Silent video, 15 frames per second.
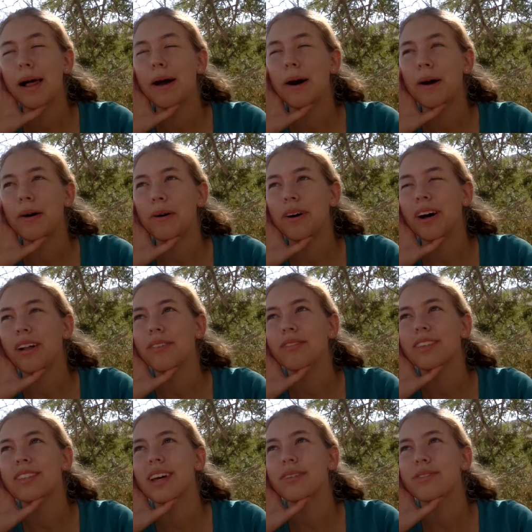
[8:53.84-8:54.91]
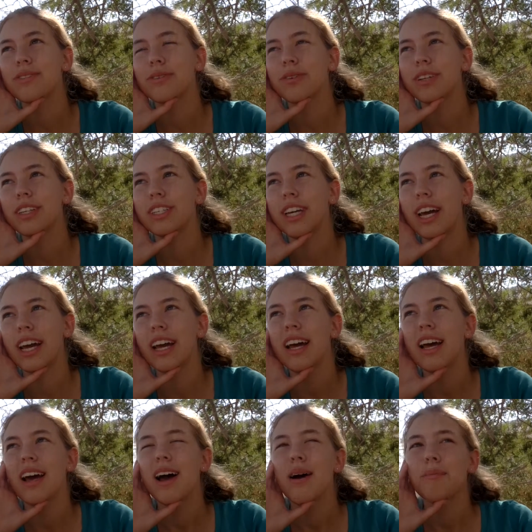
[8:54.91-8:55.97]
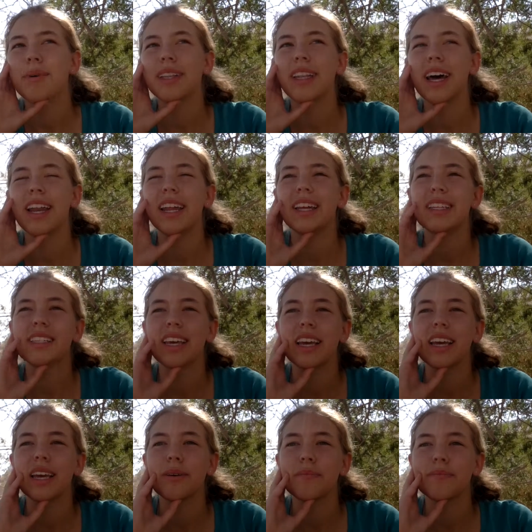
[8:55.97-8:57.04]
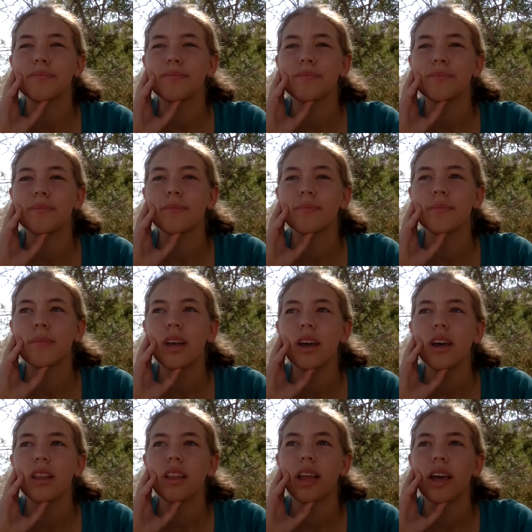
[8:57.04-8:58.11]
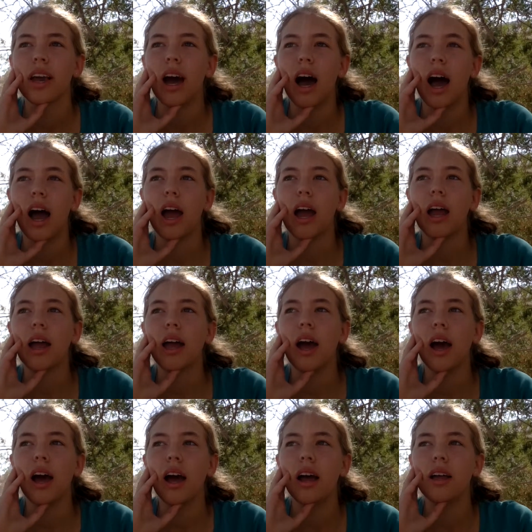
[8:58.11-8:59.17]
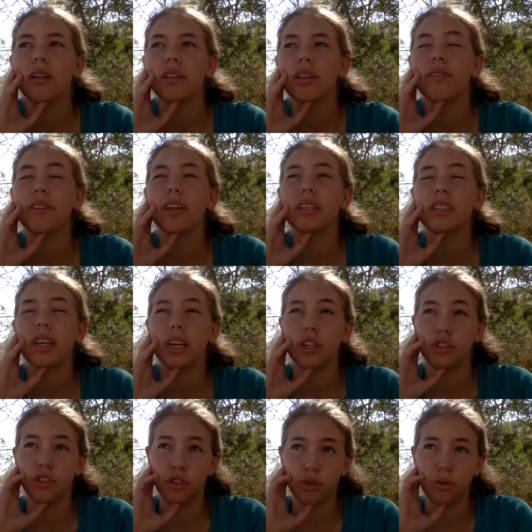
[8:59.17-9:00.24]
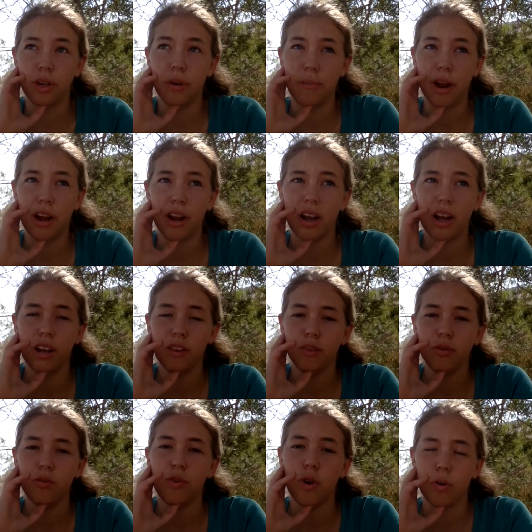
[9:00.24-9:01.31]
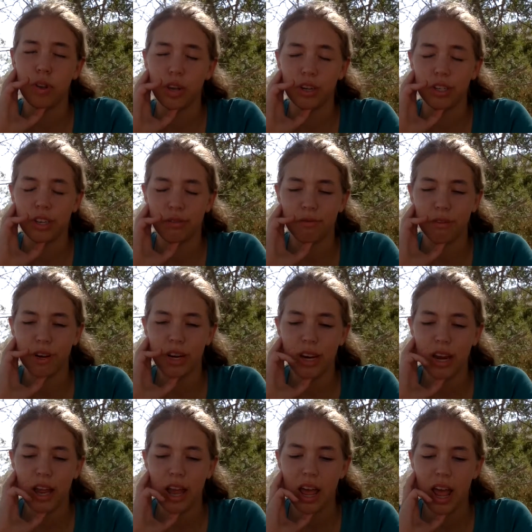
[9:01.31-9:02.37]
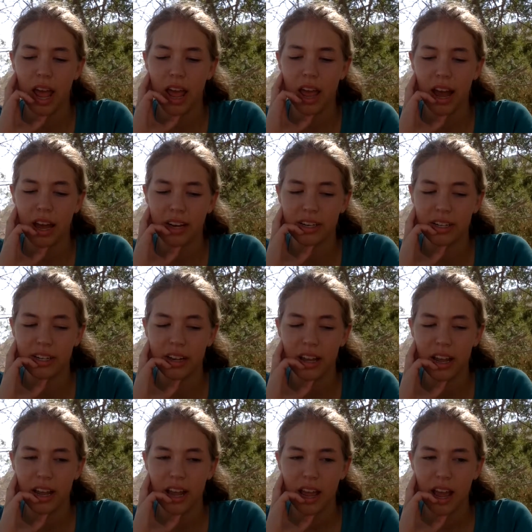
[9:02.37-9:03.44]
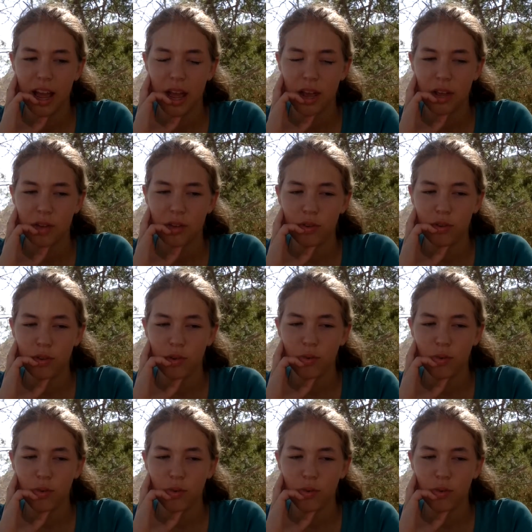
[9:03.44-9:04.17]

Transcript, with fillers: oh, all of this sounds so cliche, but that it's, like, like, I, living as, like, a Jew in America, you know that you're different, and you